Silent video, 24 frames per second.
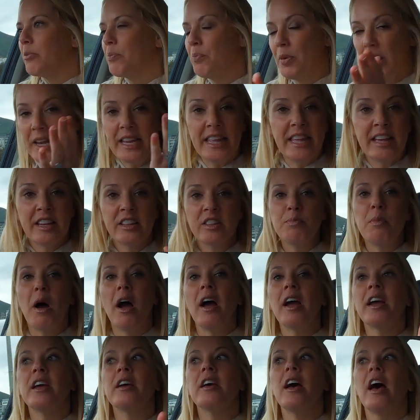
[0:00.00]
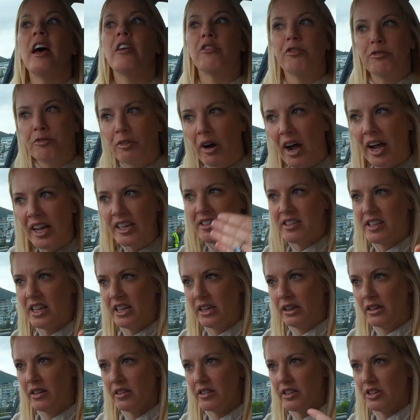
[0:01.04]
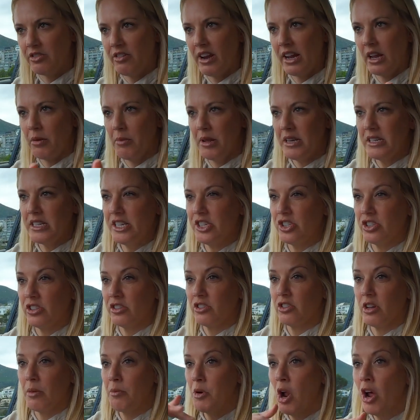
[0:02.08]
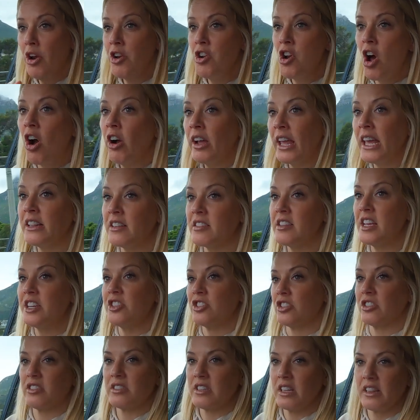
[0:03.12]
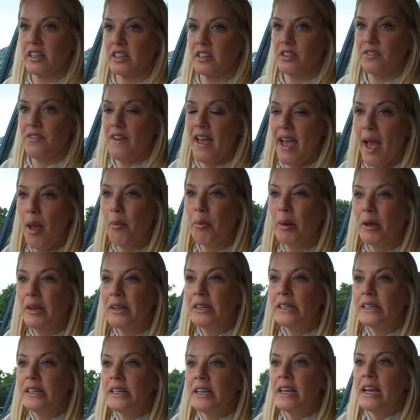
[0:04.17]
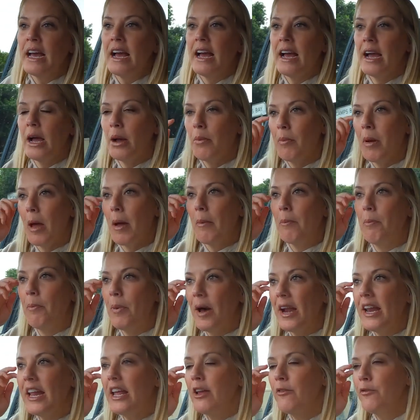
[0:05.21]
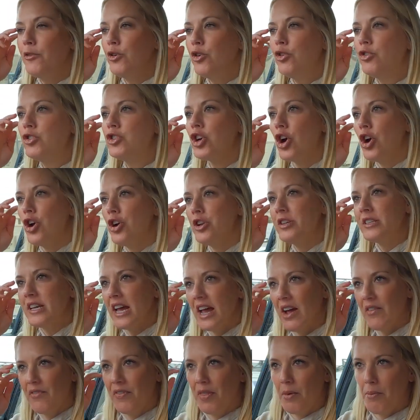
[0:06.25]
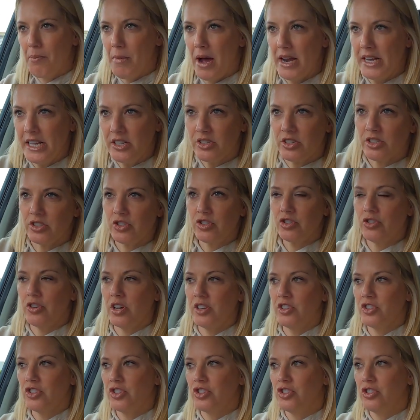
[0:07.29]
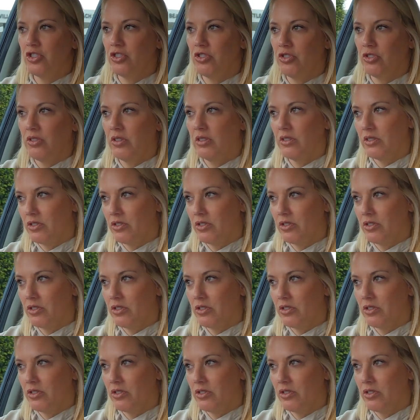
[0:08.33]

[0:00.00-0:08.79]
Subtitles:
But here's my advice in this and recommendation. So I'm not knocking this engine because I think it's fab. But if you don't have the money to stretch to